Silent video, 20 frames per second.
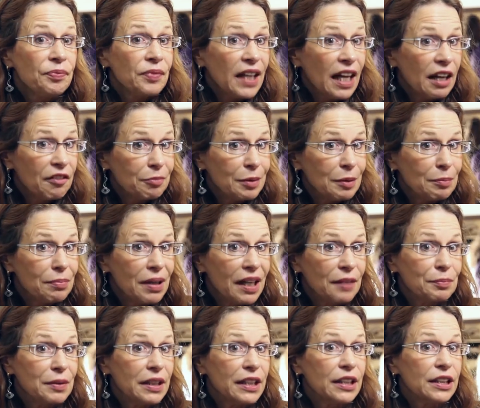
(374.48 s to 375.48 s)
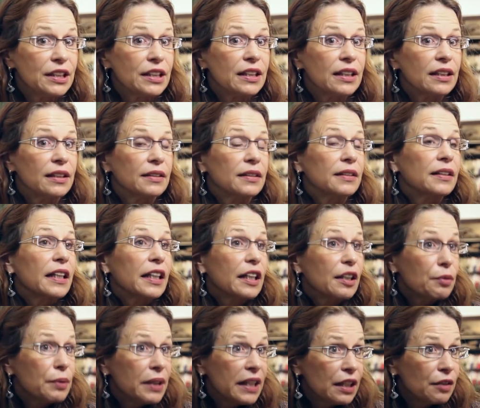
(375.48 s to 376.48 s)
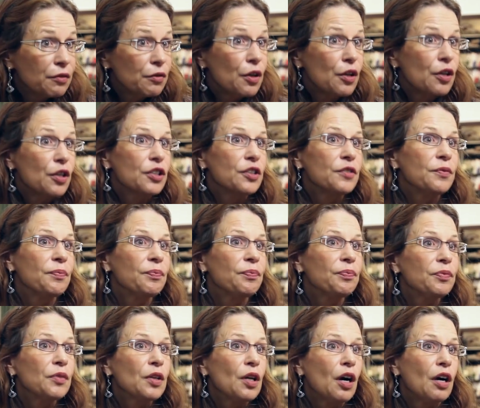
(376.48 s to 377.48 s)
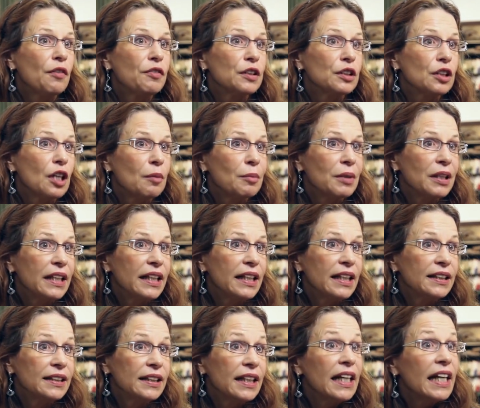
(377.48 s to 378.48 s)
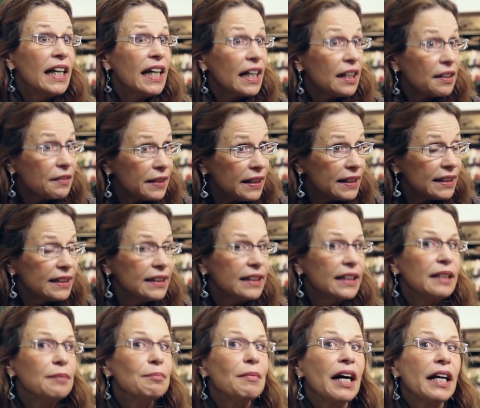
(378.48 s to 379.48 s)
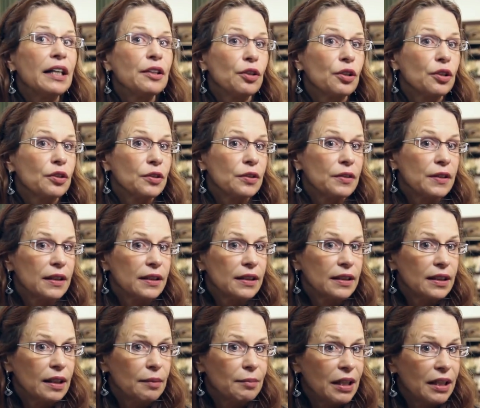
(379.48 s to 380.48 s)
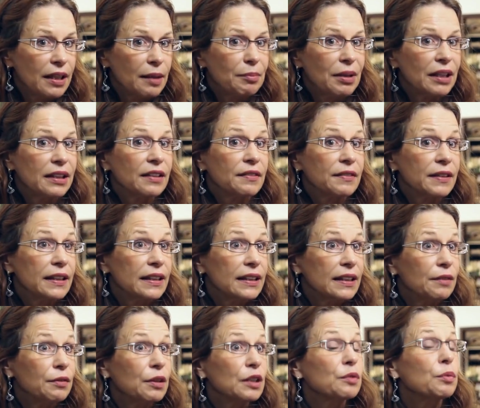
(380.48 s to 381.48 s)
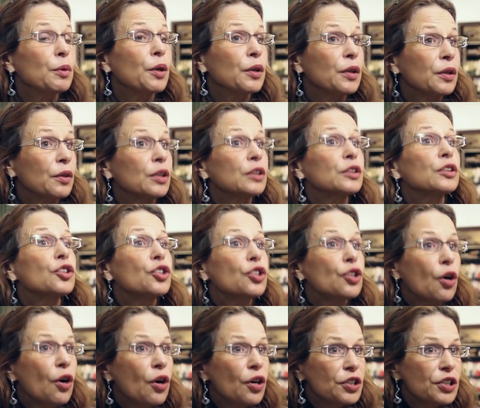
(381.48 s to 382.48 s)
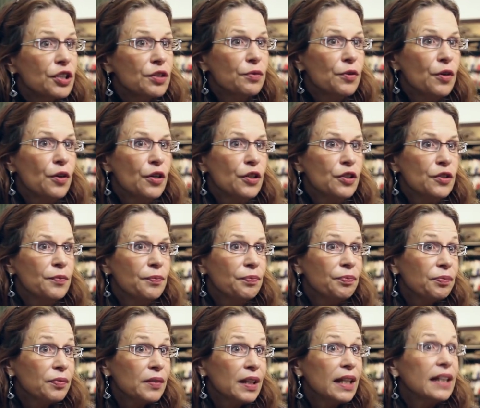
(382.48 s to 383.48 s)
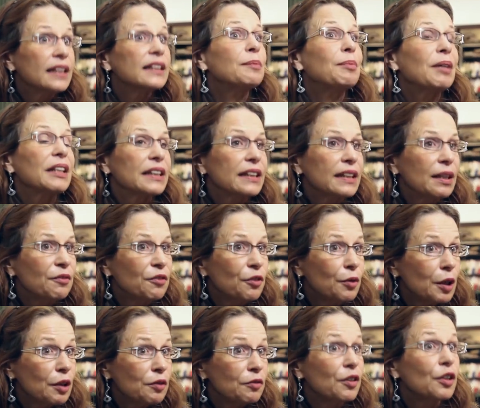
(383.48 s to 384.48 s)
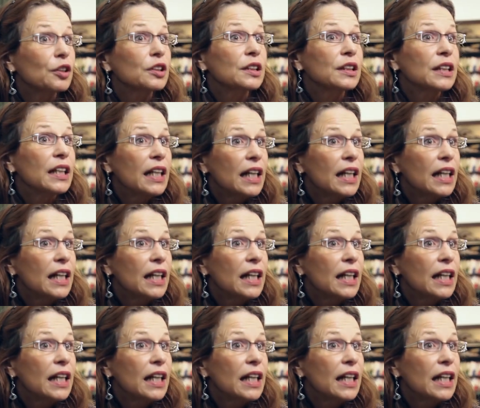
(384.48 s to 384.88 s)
have been published a Greek version of his homilies. Recently, my doctorand Tamara Pataritze was working on the Georgian version. Sebastian Vork was